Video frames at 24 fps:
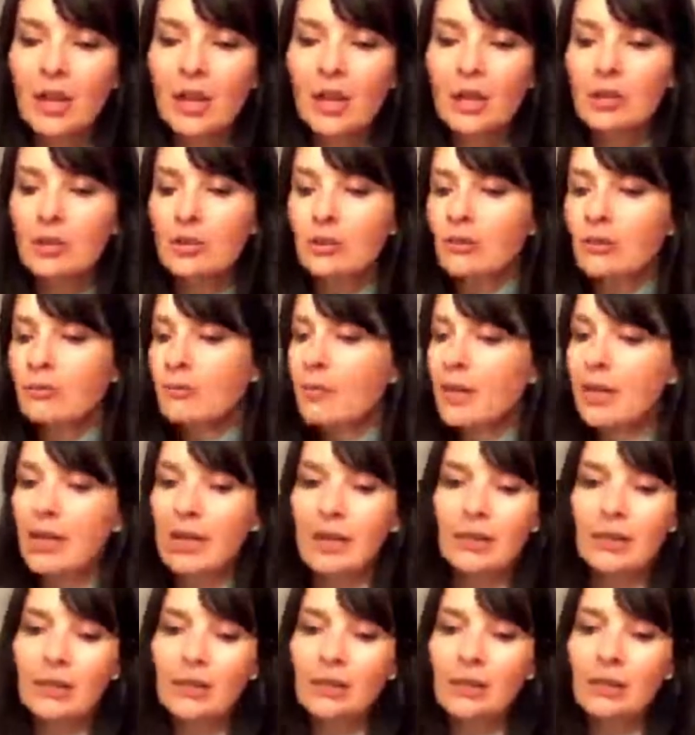so
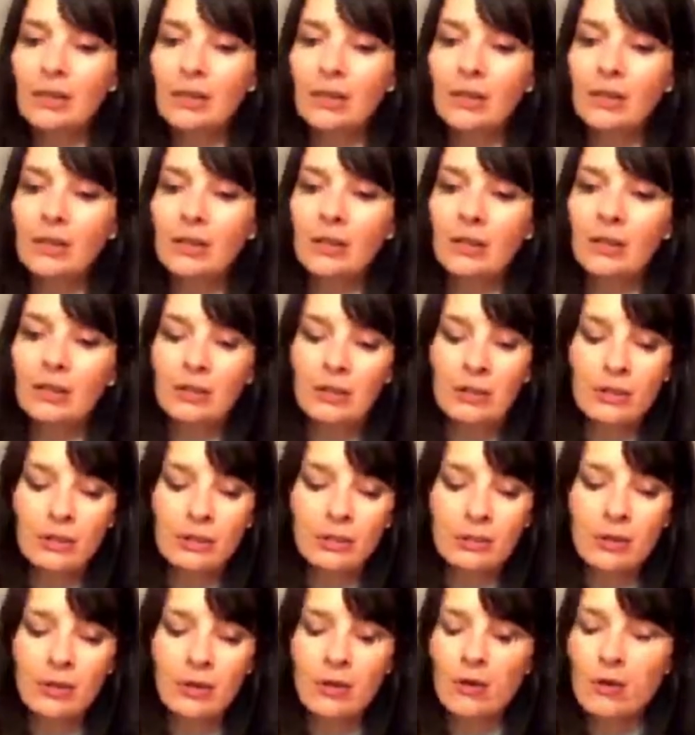many years
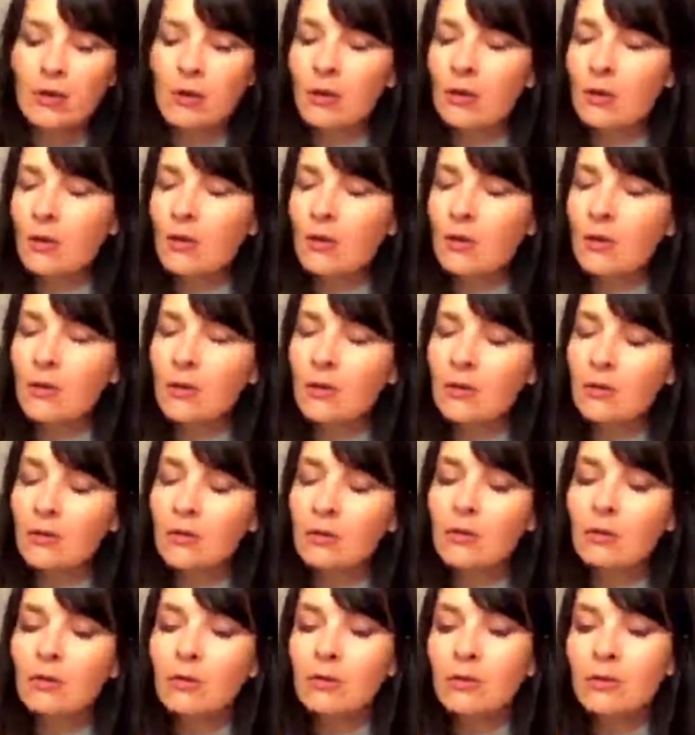
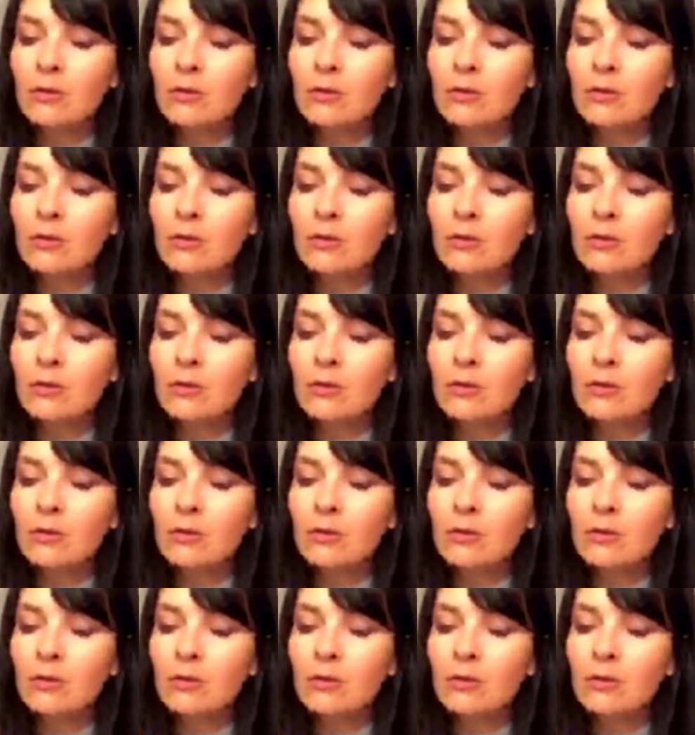ago.